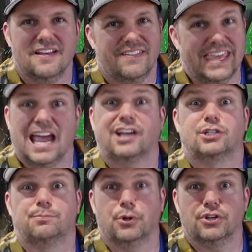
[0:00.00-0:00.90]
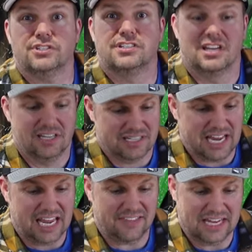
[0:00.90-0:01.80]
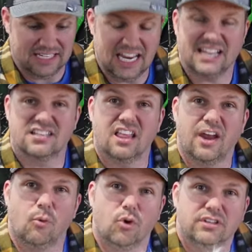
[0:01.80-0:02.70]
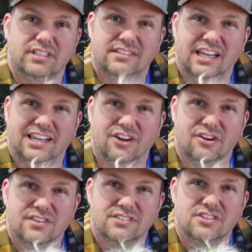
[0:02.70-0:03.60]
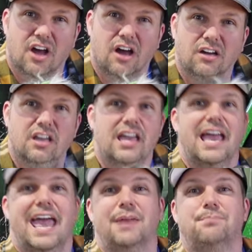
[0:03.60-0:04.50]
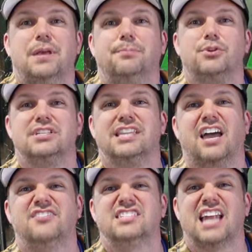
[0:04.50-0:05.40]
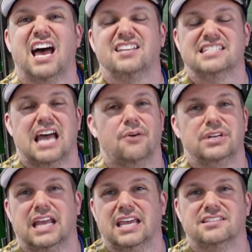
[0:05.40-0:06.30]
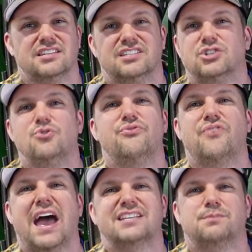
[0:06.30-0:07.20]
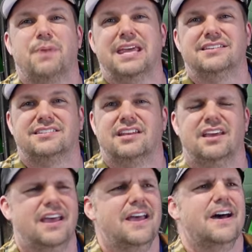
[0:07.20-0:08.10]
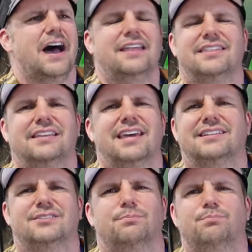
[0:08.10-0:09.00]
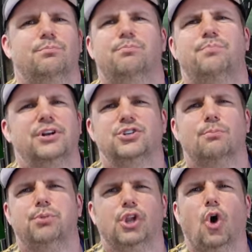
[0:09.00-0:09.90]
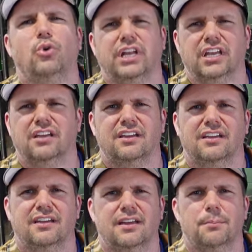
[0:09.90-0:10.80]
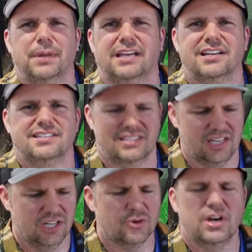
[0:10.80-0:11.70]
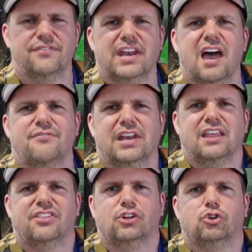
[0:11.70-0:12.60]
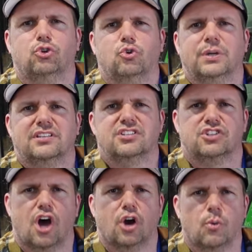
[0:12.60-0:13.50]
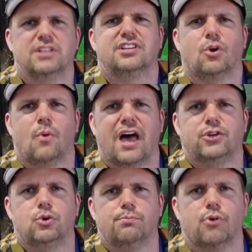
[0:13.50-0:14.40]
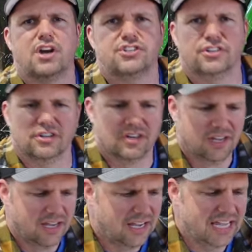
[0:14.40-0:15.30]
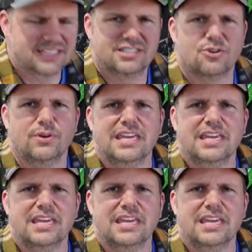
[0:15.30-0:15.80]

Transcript: The experts say that it takes a lot of work to take care of this dog, and people's lifestyles nowadays is too fast-paced. I think that's a bunch of baloney, because you don't even have anything to do with this dog. Once in a while you brush her. It's so